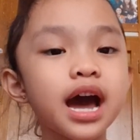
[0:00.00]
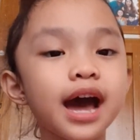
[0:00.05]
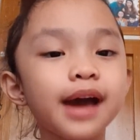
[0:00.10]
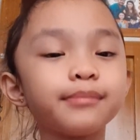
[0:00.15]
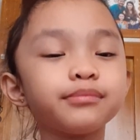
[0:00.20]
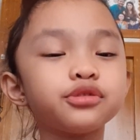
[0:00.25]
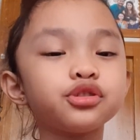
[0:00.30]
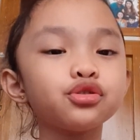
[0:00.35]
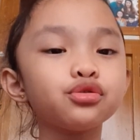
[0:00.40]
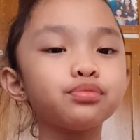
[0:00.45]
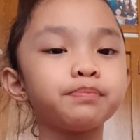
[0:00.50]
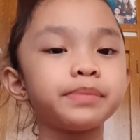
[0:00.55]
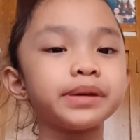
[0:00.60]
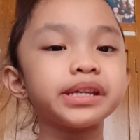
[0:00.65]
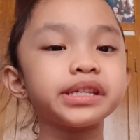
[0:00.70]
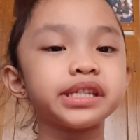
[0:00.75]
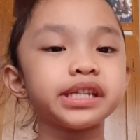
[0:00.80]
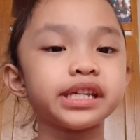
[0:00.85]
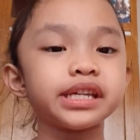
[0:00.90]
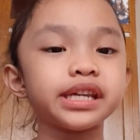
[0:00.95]
I'm too
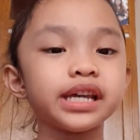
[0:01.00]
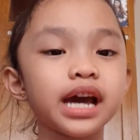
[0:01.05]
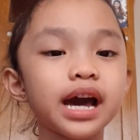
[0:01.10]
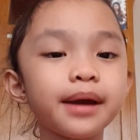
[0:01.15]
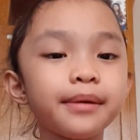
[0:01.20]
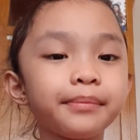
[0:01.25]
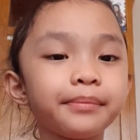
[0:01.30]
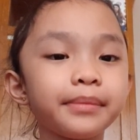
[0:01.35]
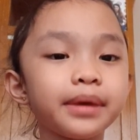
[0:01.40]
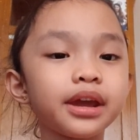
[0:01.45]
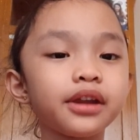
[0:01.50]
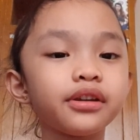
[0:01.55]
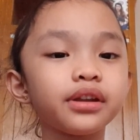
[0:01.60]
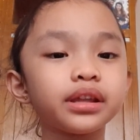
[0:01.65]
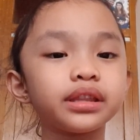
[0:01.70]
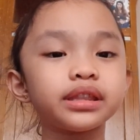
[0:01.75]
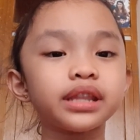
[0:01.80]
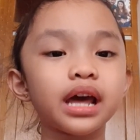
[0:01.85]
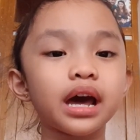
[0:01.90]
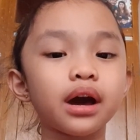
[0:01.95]
busy. I'm
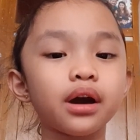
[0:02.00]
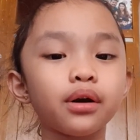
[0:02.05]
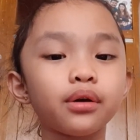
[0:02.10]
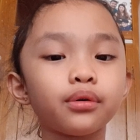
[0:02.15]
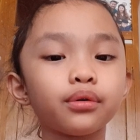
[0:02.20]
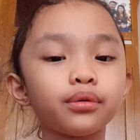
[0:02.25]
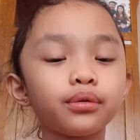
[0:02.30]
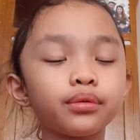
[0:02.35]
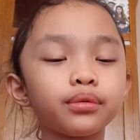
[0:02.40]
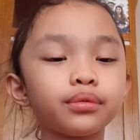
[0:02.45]
married now."